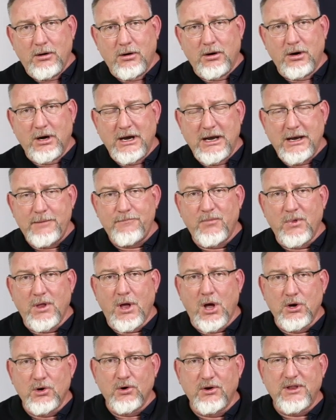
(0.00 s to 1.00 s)

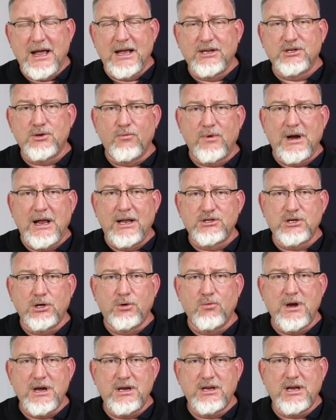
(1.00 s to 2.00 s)
100,000 rounds of green tip
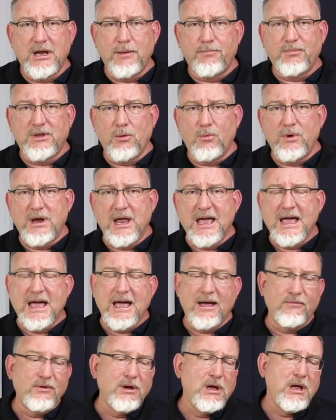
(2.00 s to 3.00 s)
that we have,
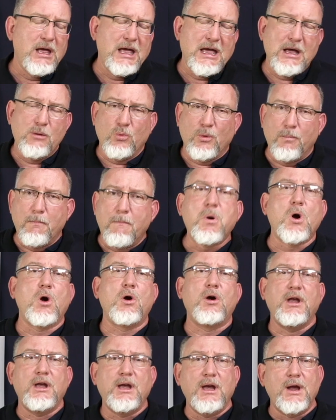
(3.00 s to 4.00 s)
and we're burning it
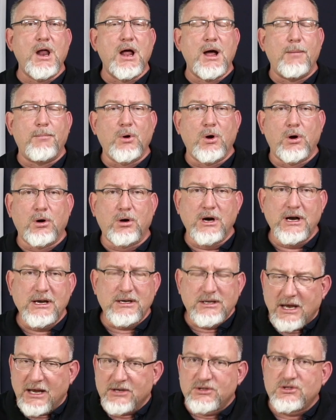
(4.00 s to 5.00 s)
up, all right? Testing
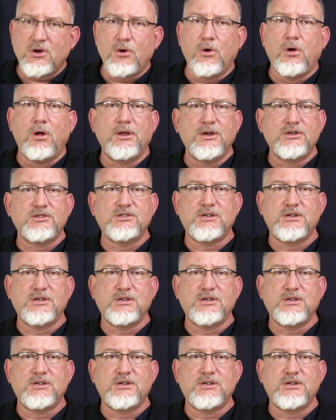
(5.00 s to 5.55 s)
all this stuff.